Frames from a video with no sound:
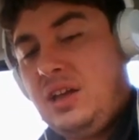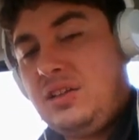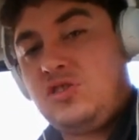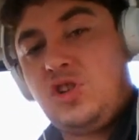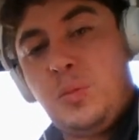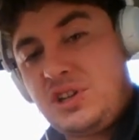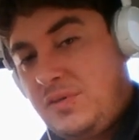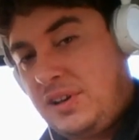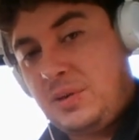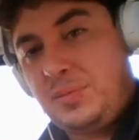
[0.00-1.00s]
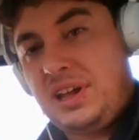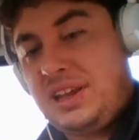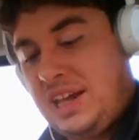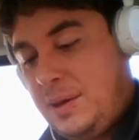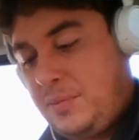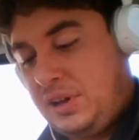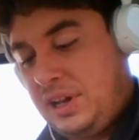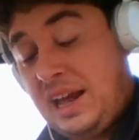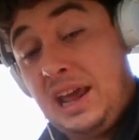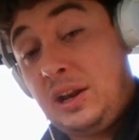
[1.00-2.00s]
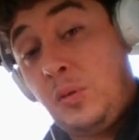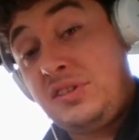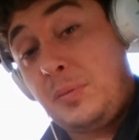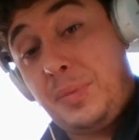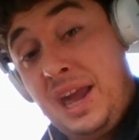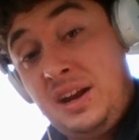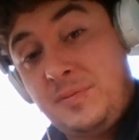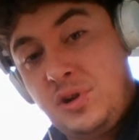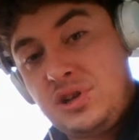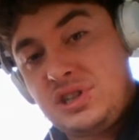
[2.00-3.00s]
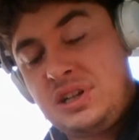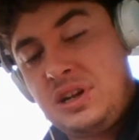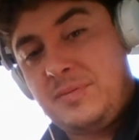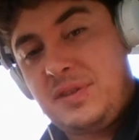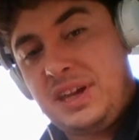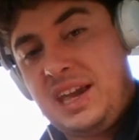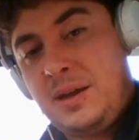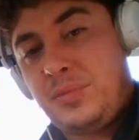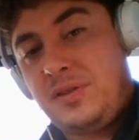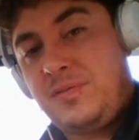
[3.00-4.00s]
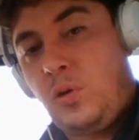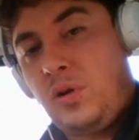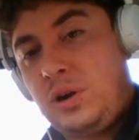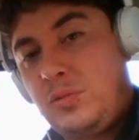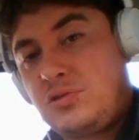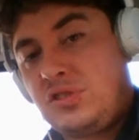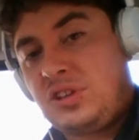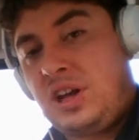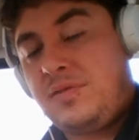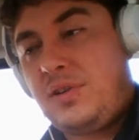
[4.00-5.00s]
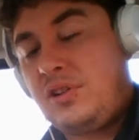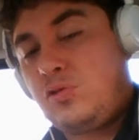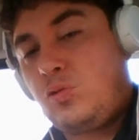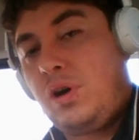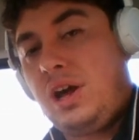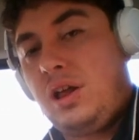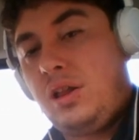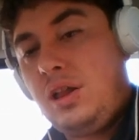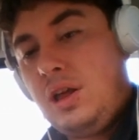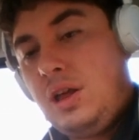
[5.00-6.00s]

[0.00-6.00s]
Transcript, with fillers: So much fun to play the game online, and there was a beta version of the game before it, which was a lot of fun as well.